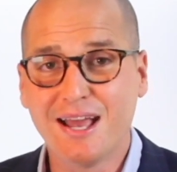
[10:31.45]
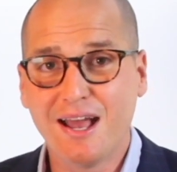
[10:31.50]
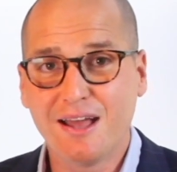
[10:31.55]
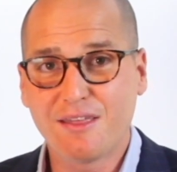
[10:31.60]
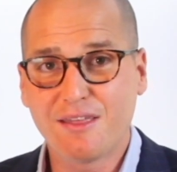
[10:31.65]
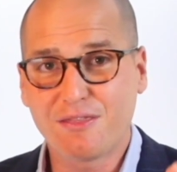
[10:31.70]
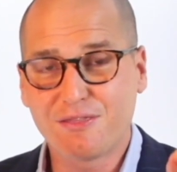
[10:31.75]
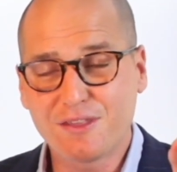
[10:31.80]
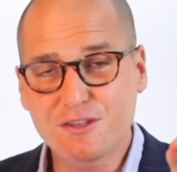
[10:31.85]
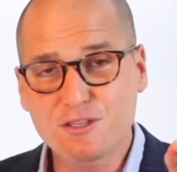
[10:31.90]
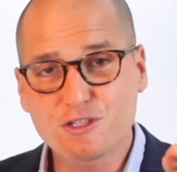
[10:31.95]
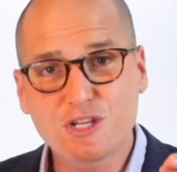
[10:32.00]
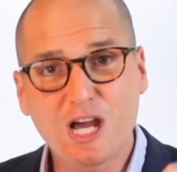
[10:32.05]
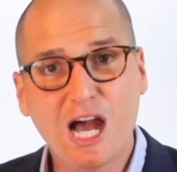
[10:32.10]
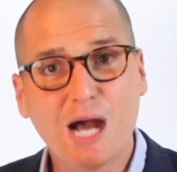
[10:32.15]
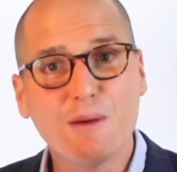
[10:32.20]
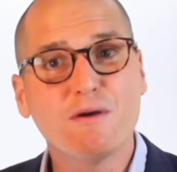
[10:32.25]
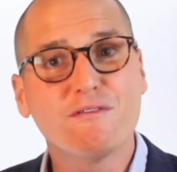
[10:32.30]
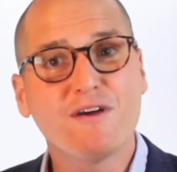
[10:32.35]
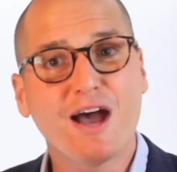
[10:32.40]
that this
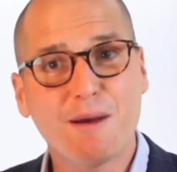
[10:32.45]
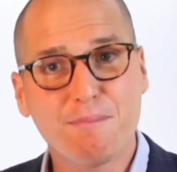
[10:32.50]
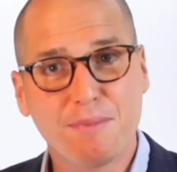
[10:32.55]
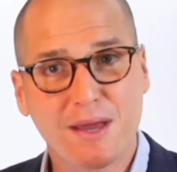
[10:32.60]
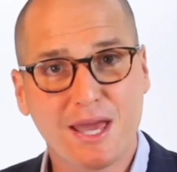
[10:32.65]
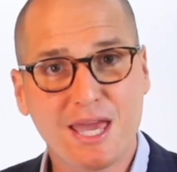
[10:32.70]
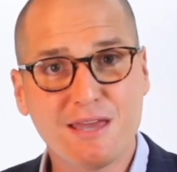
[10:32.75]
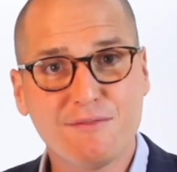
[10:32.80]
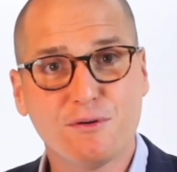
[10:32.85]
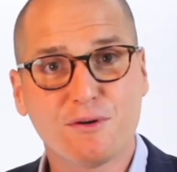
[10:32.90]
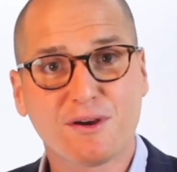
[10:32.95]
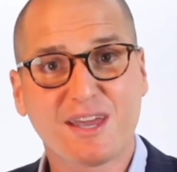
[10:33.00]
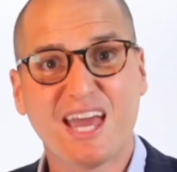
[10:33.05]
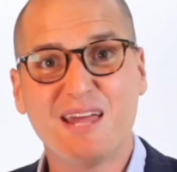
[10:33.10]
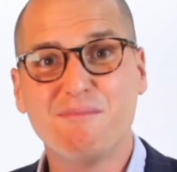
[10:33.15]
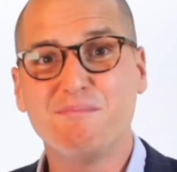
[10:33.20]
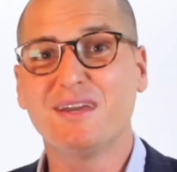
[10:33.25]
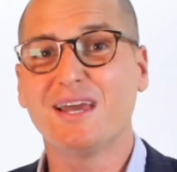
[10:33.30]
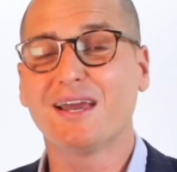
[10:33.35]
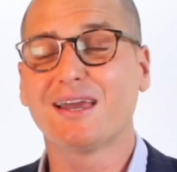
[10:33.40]
time of upheaval
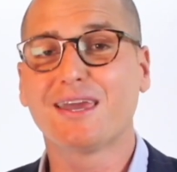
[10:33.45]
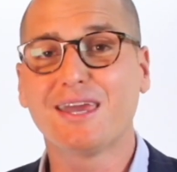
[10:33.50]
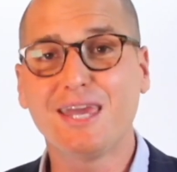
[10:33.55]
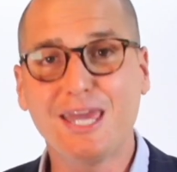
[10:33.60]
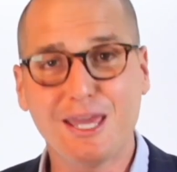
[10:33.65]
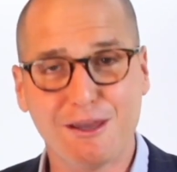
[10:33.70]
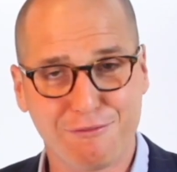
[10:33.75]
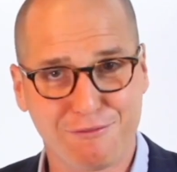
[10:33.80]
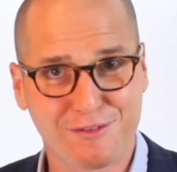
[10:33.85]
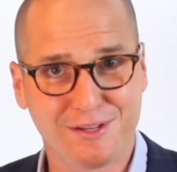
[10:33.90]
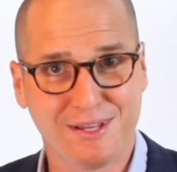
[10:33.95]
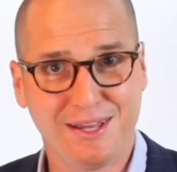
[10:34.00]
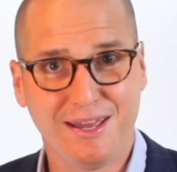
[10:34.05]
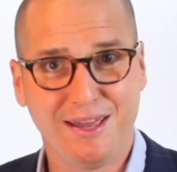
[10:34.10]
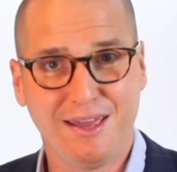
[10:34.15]
can be a gift